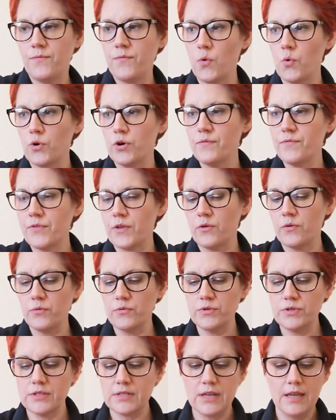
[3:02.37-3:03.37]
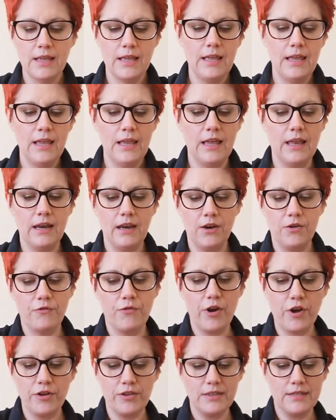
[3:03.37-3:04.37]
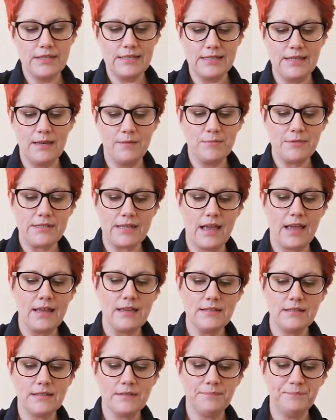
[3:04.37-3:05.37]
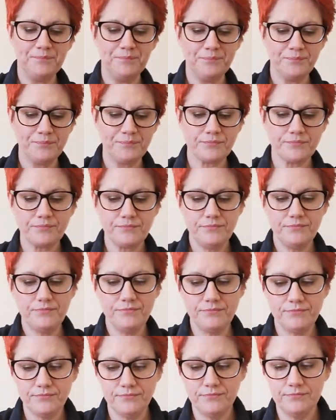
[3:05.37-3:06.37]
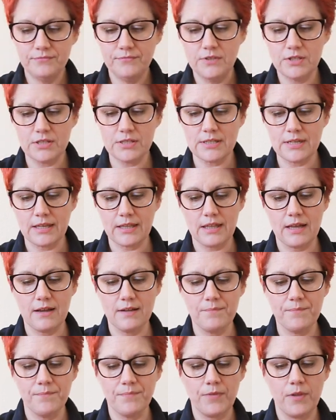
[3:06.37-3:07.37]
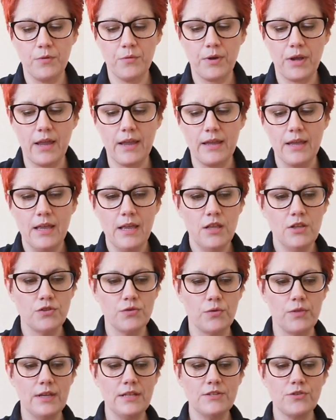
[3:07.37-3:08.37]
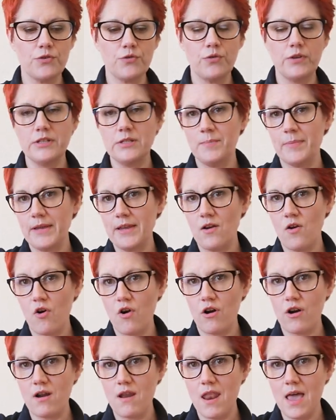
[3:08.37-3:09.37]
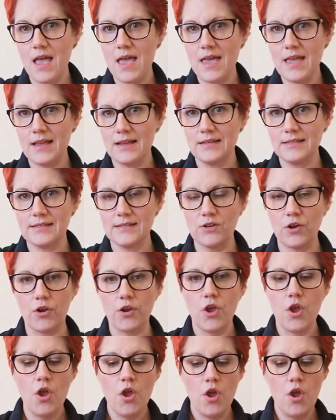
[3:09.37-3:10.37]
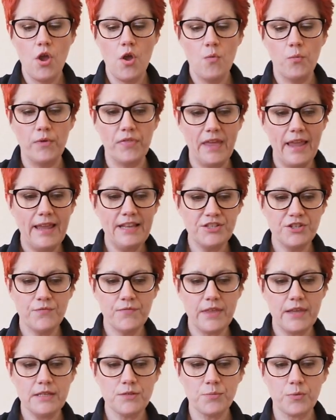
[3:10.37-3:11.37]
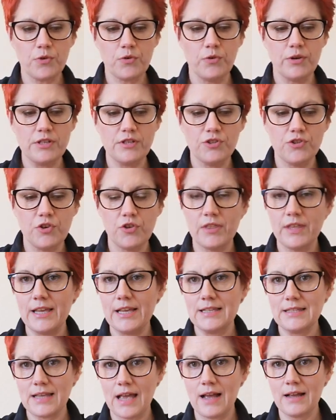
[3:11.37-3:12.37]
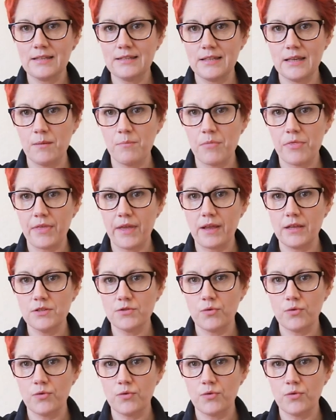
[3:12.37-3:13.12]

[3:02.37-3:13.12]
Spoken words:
Four of those in and around the same size. Just like that. Okay, so these are going to be our legs. Now, with each of these, we're going to do the exact same thing.